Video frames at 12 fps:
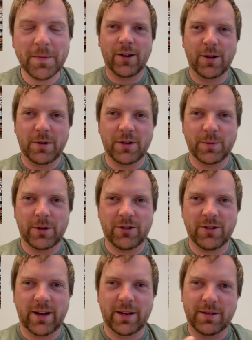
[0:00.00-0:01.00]
Huber's
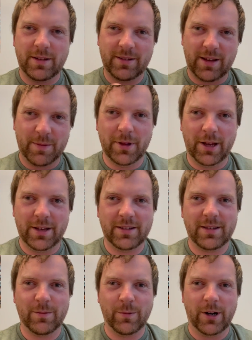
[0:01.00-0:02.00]
Butchery, it's the same
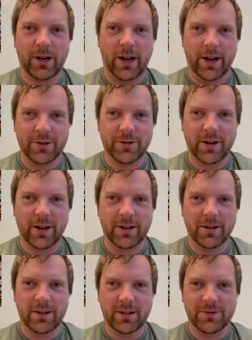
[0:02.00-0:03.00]
place where I
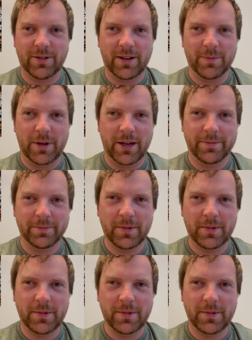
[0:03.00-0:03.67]
tried cultivated meat,